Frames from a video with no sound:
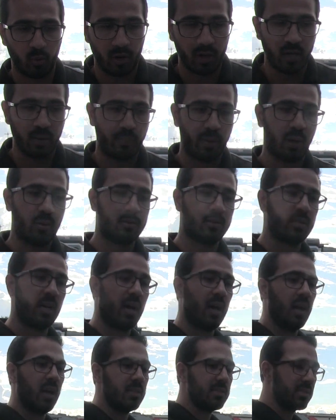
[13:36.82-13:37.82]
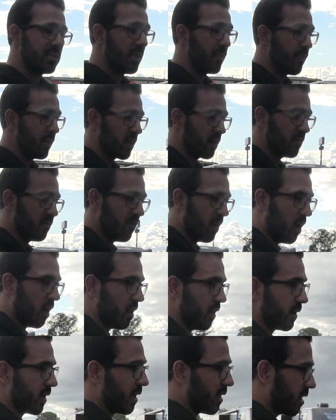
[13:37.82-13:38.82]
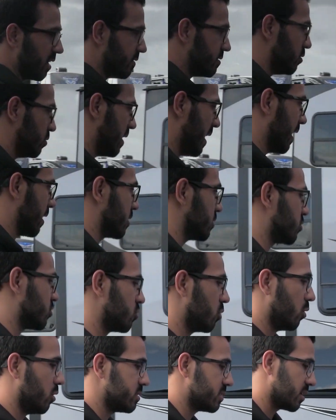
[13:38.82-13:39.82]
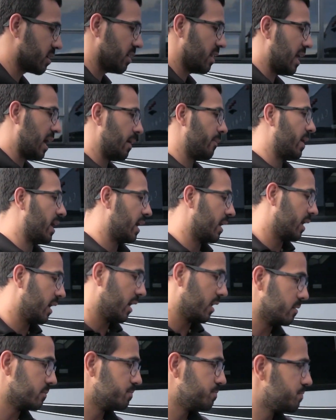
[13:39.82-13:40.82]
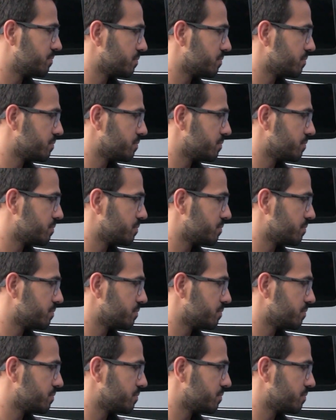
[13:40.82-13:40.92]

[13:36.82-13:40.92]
worry about uh, slipping and falling. It gives you that control to climb on in.